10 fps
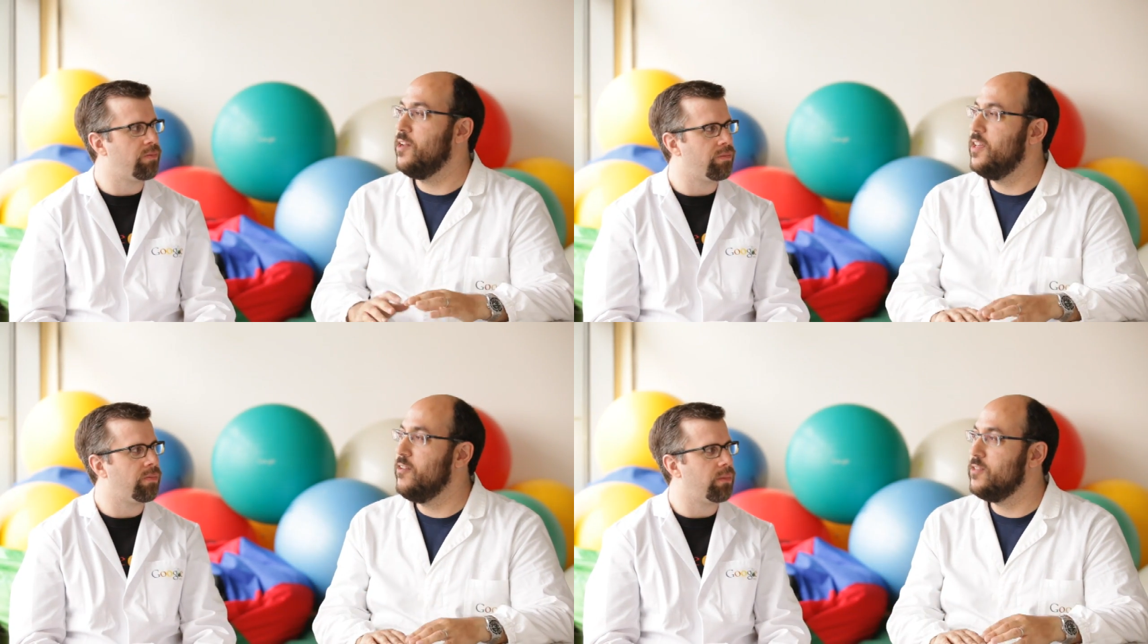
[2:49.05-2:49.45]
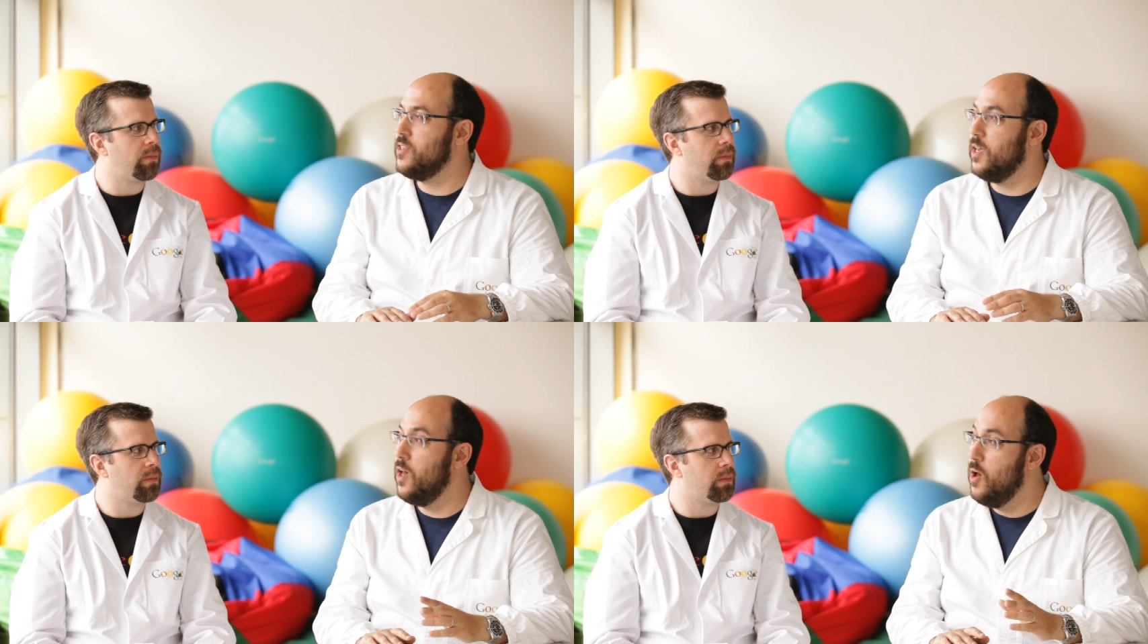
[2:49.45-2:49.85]
Speaker 1: And here it's
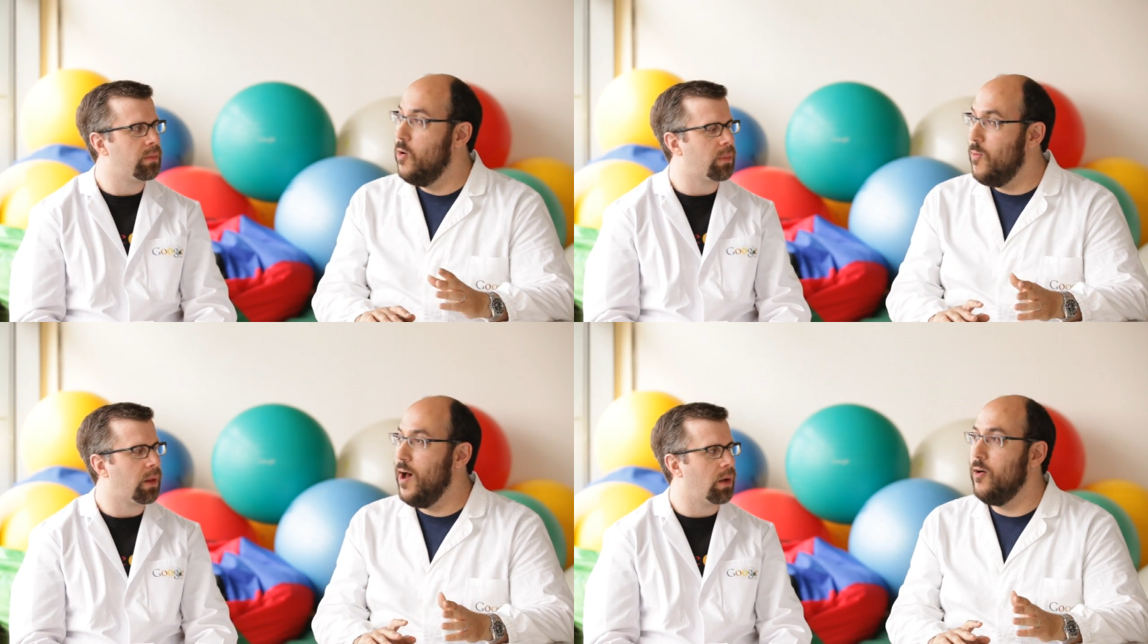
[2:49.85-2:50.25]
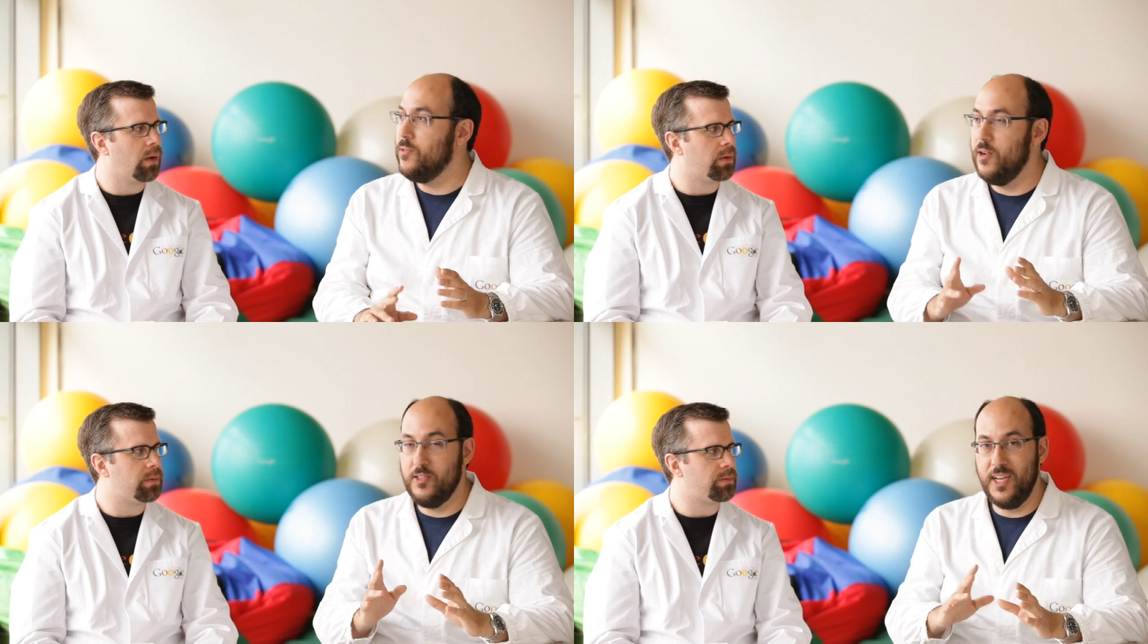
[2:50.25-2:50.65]
like, wow,
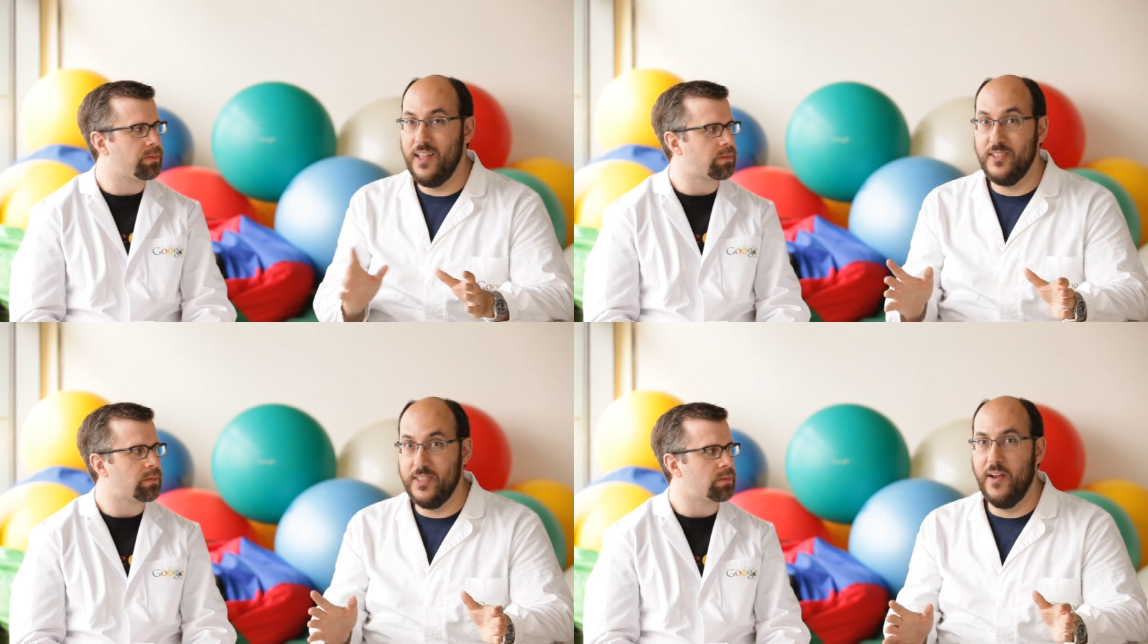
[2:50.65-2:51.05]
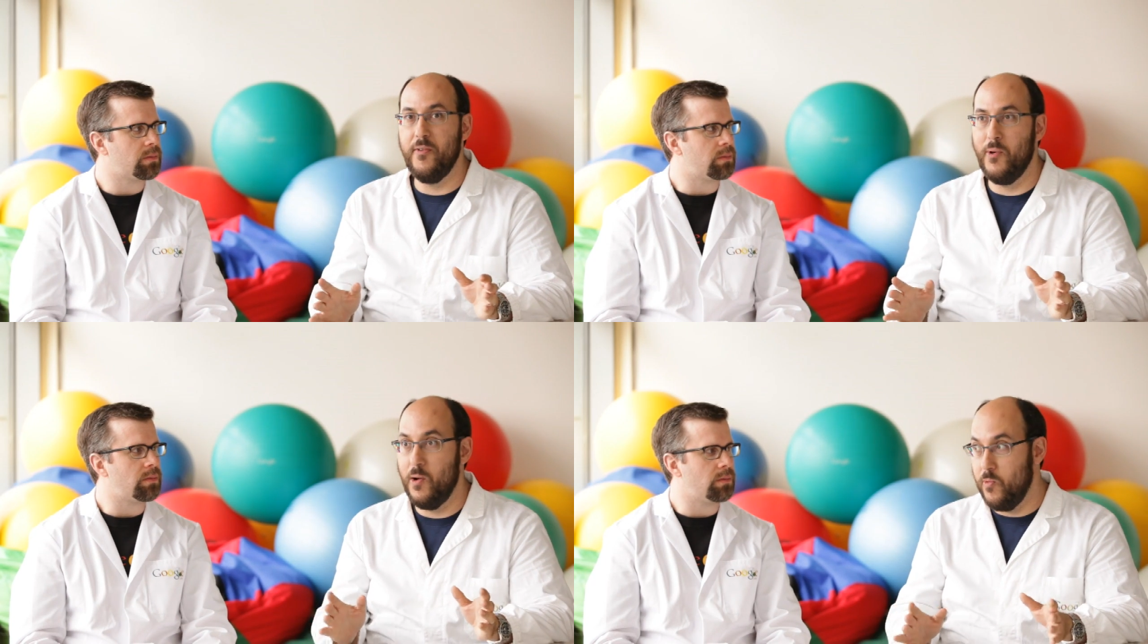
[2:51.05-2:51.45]
there are challenges
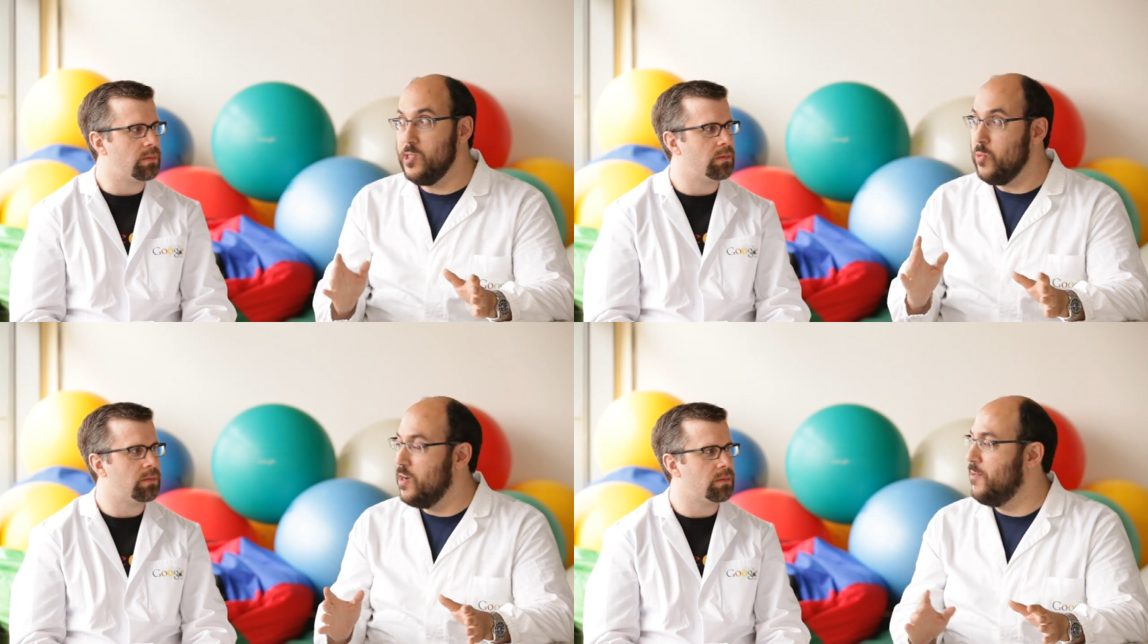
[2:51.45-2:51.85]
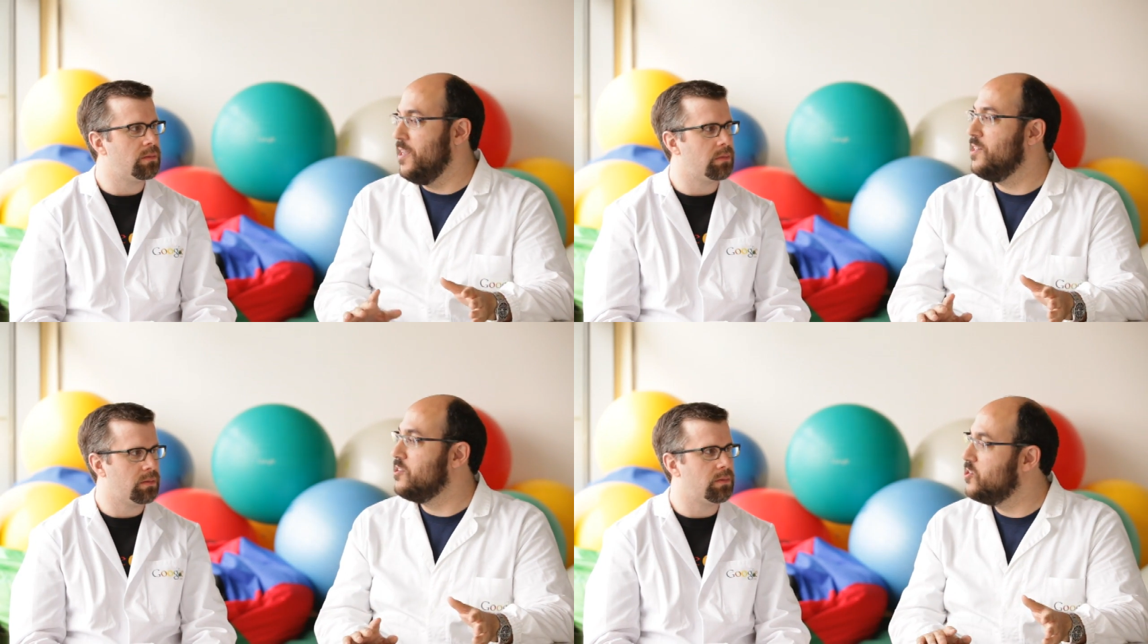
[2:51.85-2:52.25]
everywhere. Which one am I
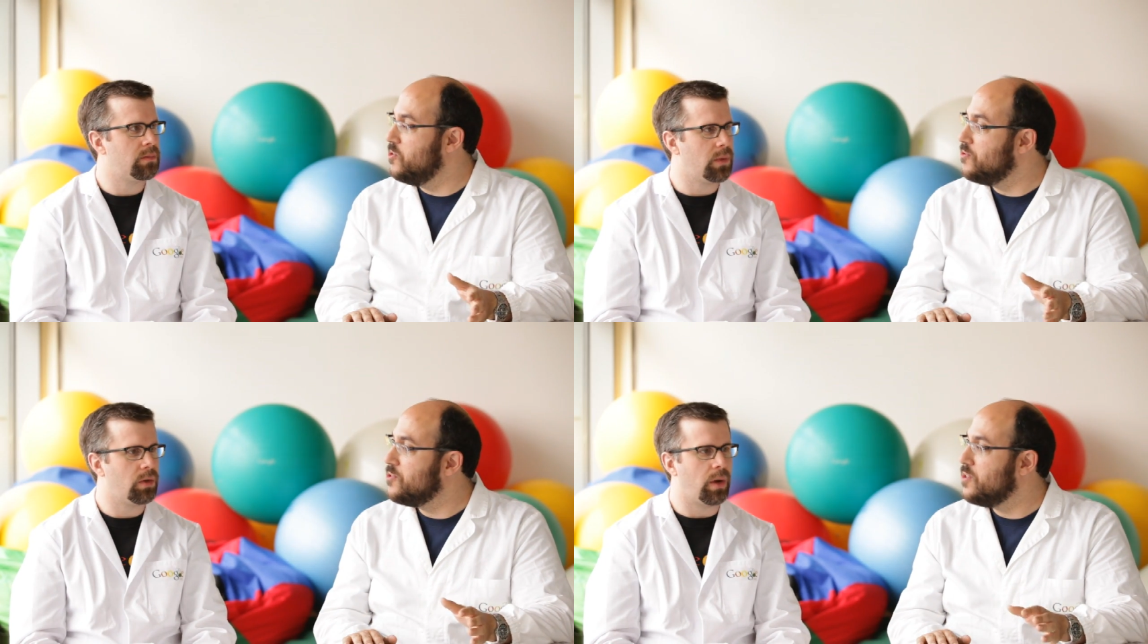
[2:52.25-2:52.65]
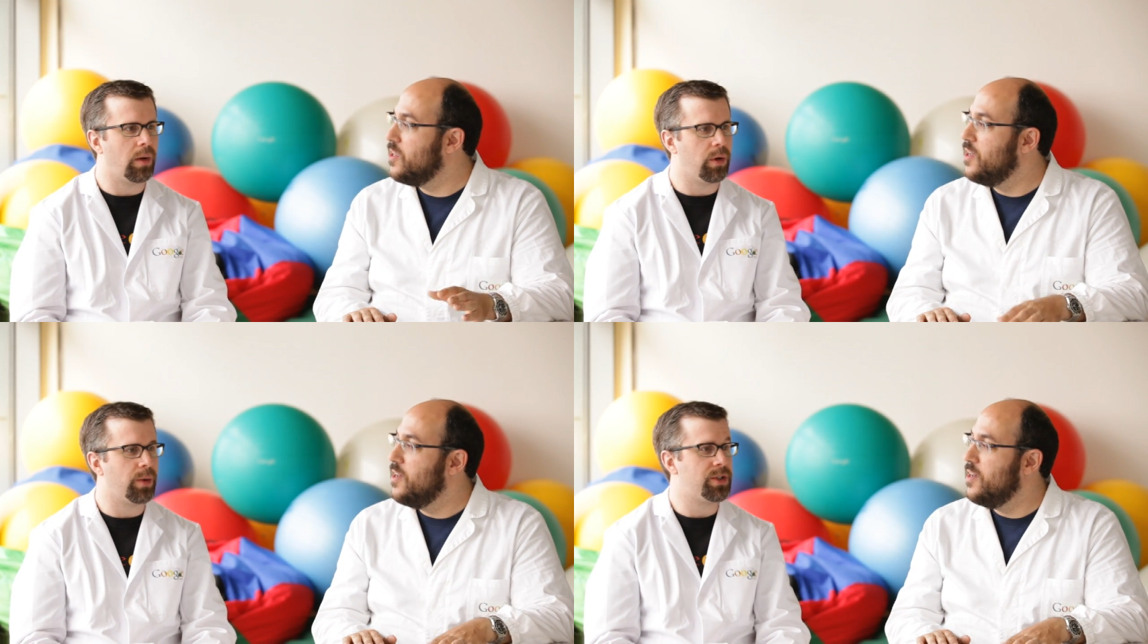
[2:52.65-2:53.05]
going to choose?
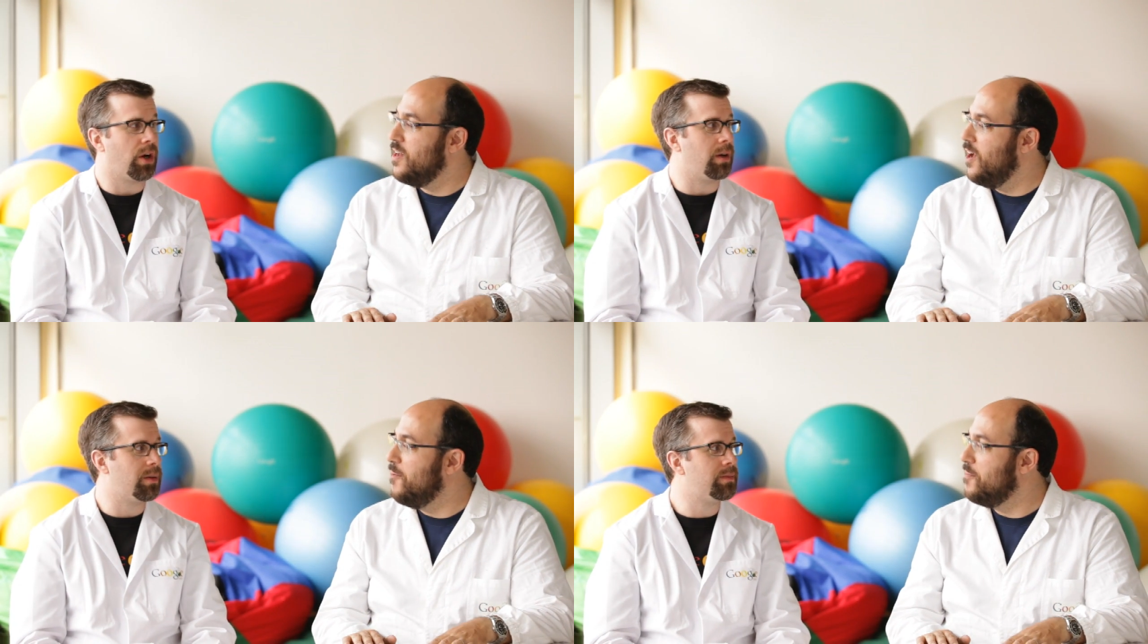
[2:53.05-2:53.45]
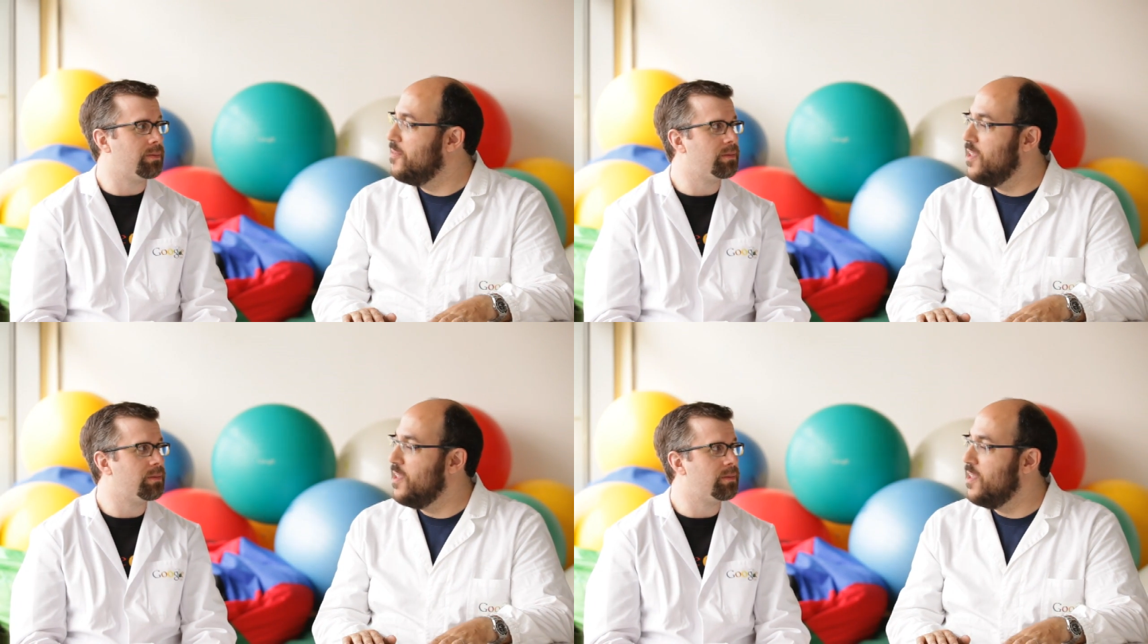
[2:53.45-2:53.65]
Right. Where do I start?